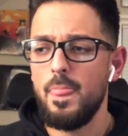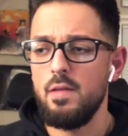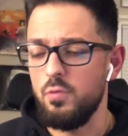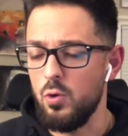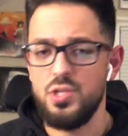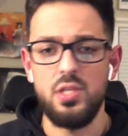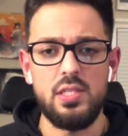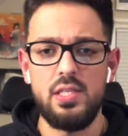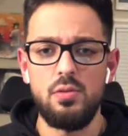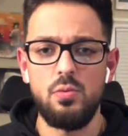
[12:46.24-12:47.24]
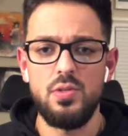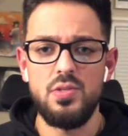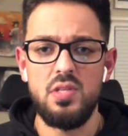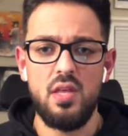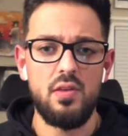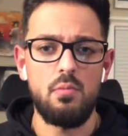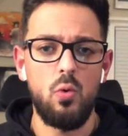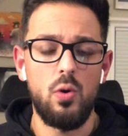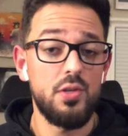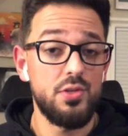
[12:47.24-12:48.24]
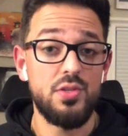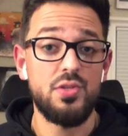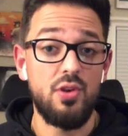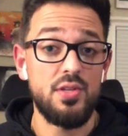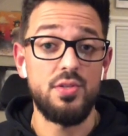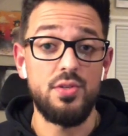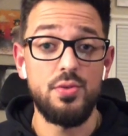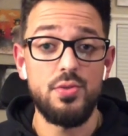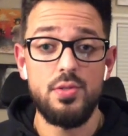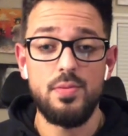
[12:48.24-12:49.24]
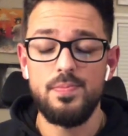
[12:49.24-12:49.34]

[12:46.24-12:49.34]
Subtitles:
fortunately it was nothing more than just stress induced.